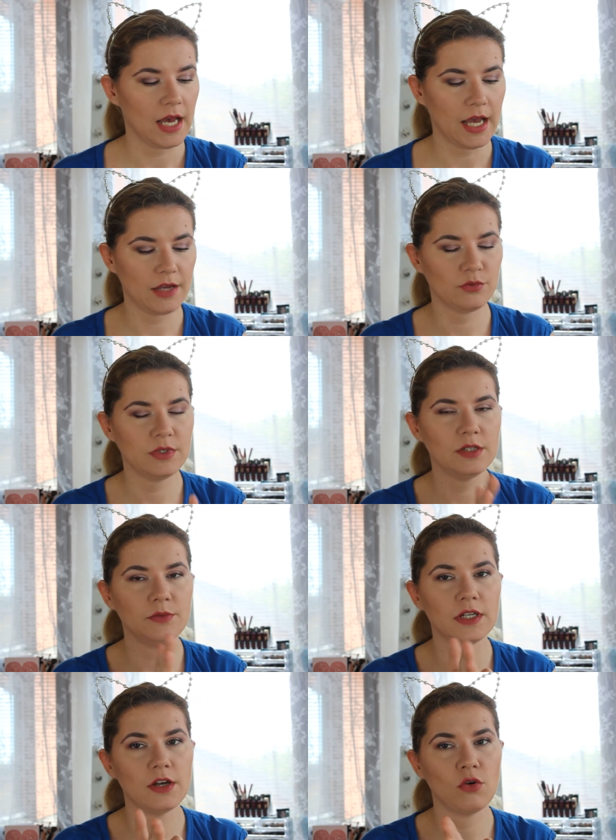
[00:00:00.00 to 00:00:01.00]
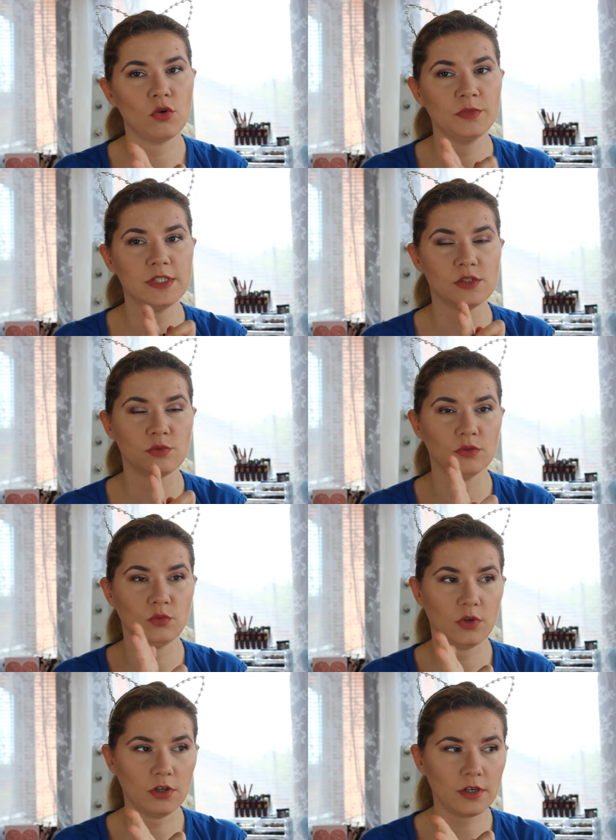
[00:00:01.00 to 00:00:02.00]
I really really hope this will
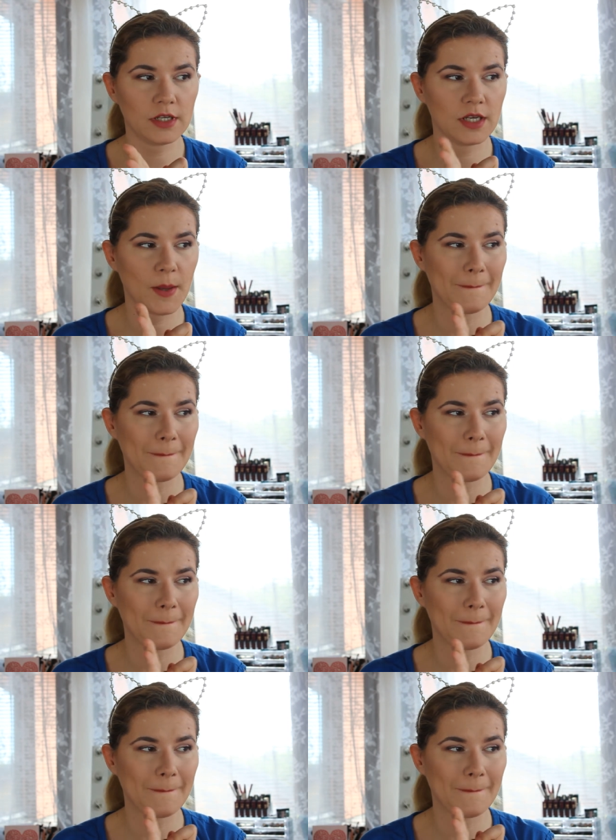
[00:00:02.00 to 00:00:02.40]
work